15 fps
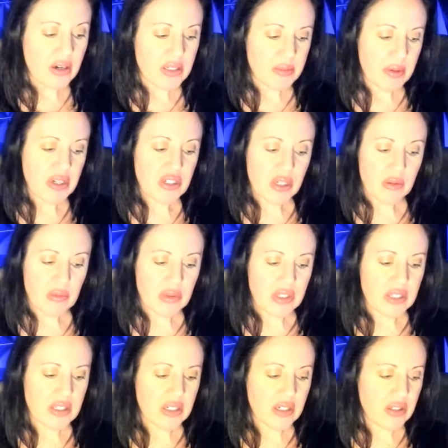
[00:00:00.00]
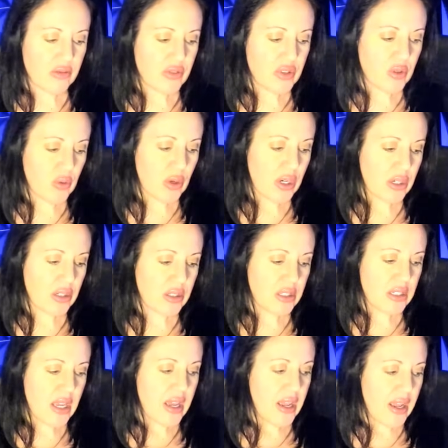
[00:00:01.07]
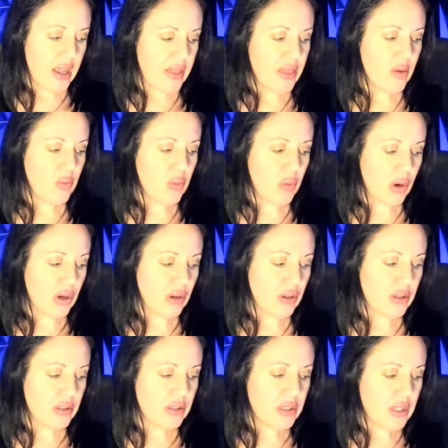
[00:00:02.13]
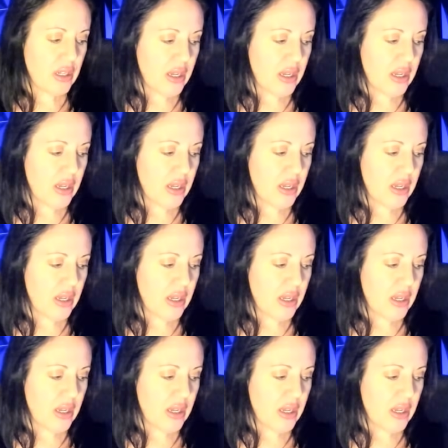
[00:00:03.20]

especially with the Six of Swords and the World.